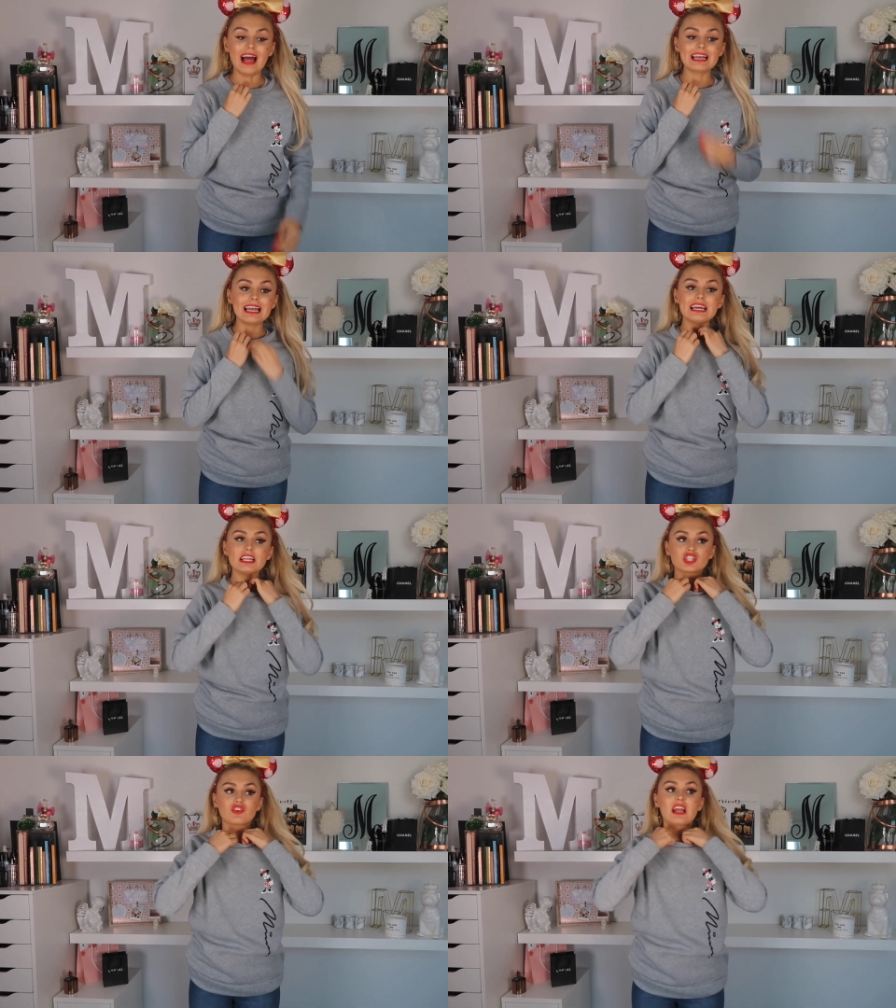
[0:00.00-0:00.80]
and
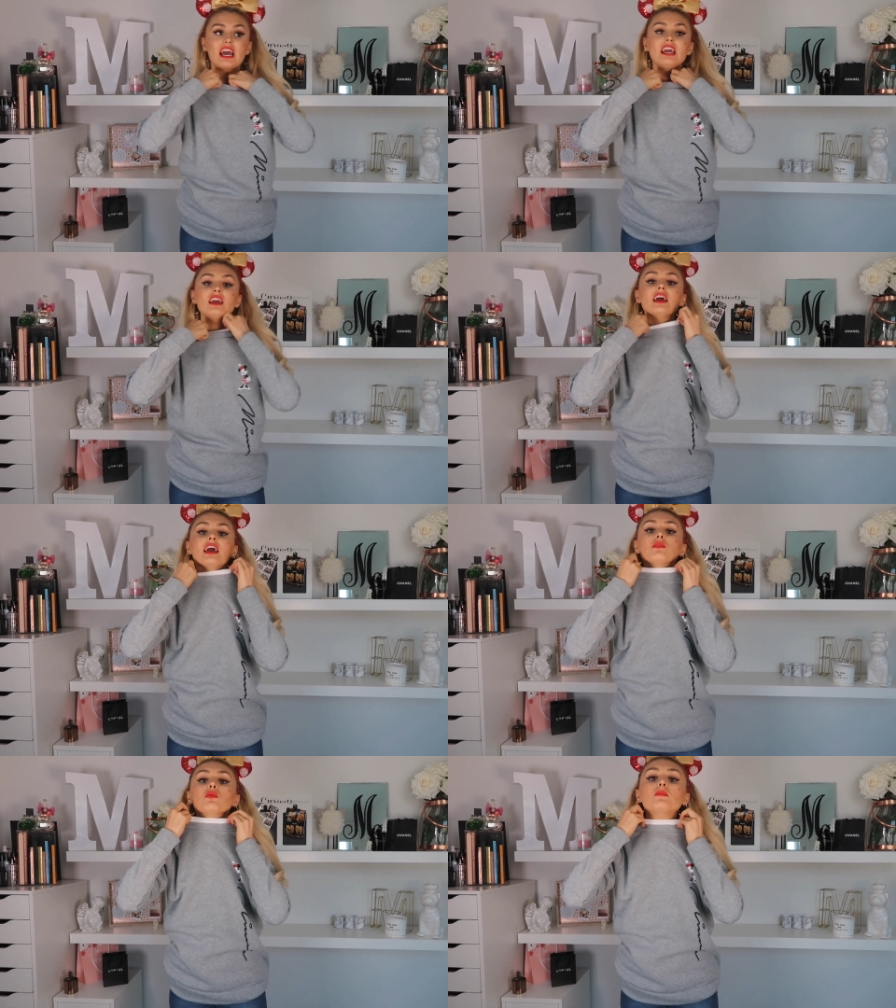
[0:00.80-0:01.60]
literally
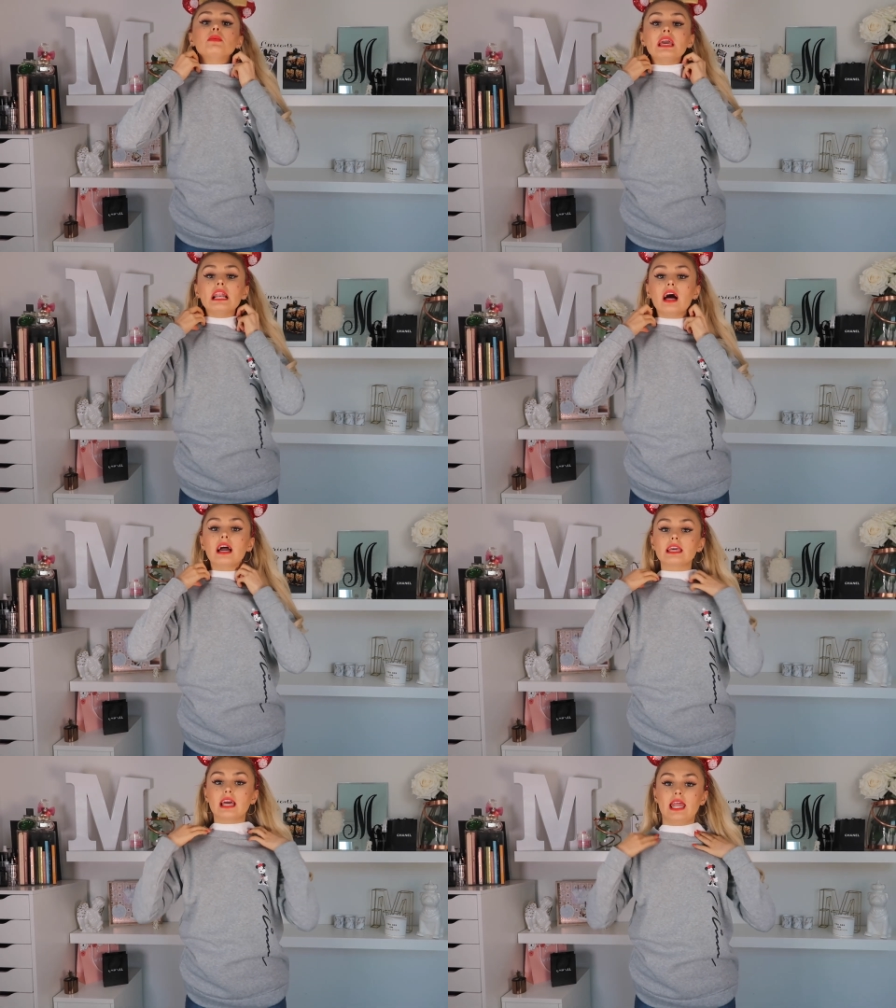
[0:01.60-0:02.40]
it will be
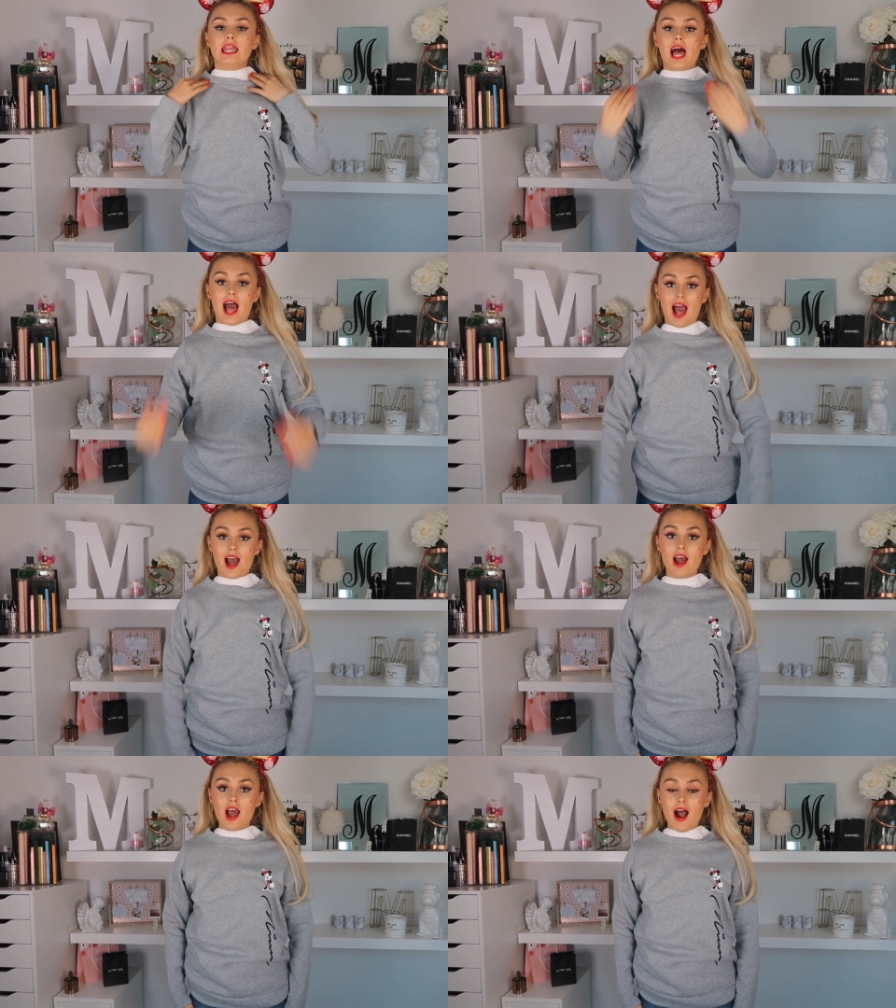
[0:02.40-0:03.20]
like that